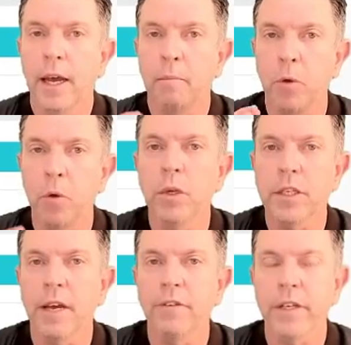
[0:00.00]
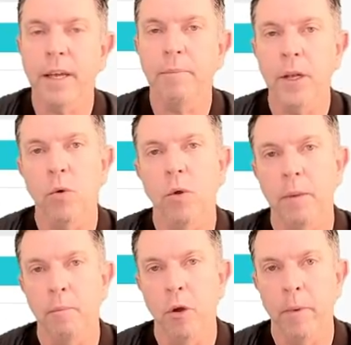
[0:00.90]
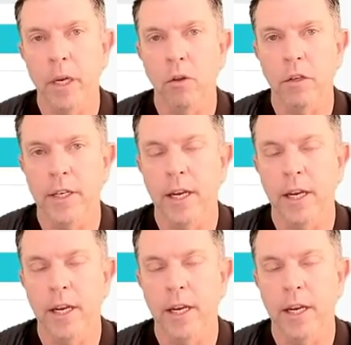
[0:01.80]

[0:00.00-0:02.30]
you will suffer something called impermanent loss.